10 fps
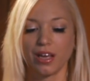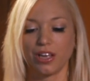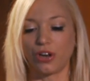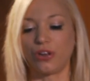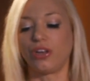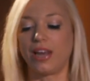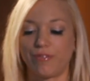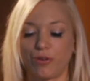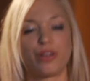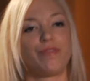you
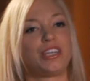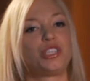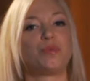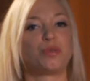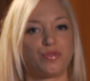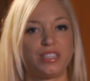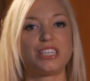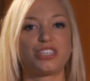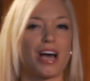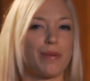leave all your vegetables for dinner time